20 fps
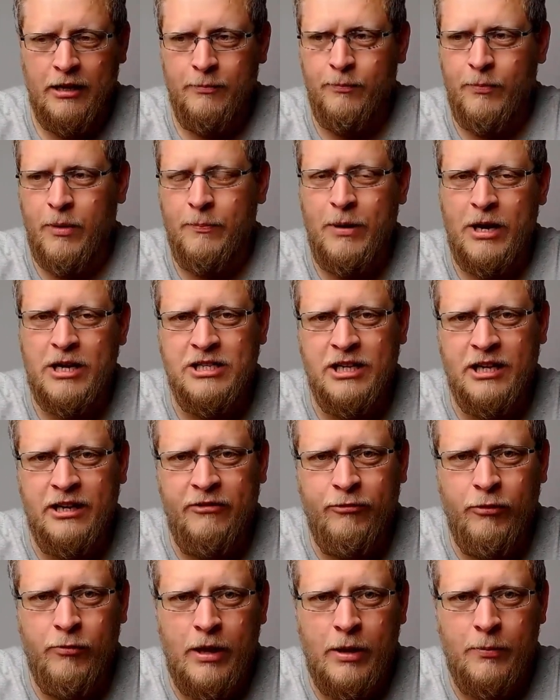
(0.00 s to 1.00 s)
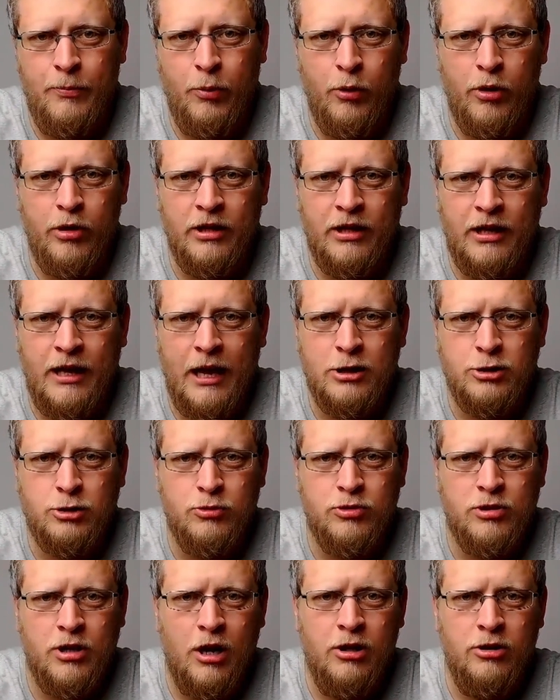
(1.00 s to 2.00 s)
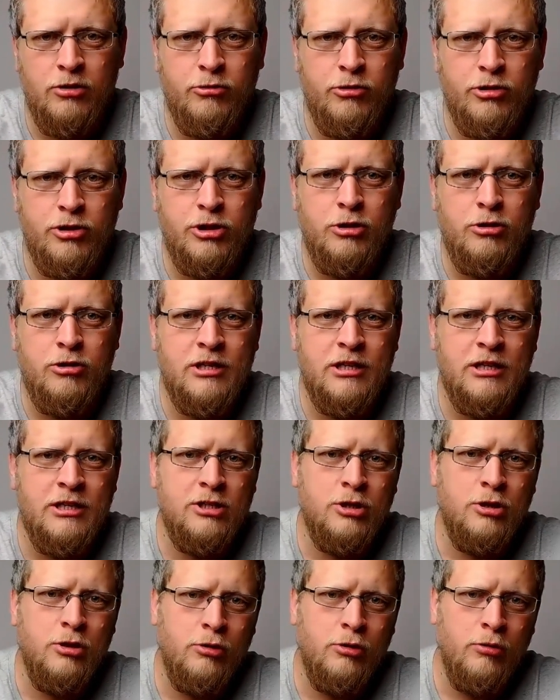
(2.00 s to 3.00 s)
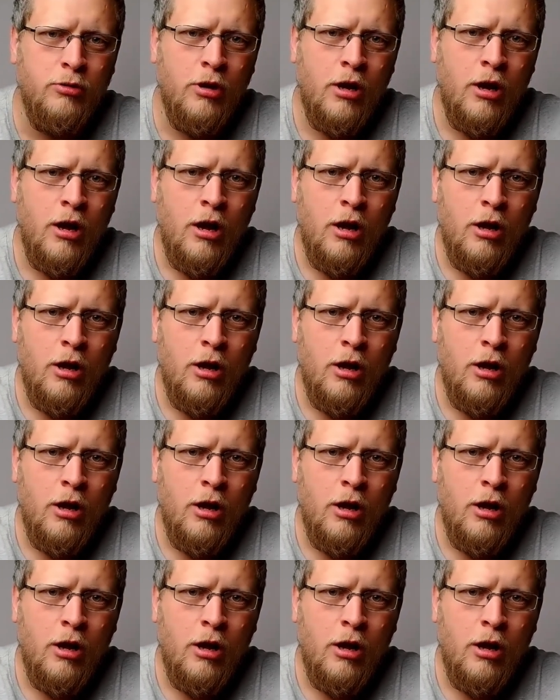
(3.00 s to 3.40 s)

And basically from that point, the council is under a duty to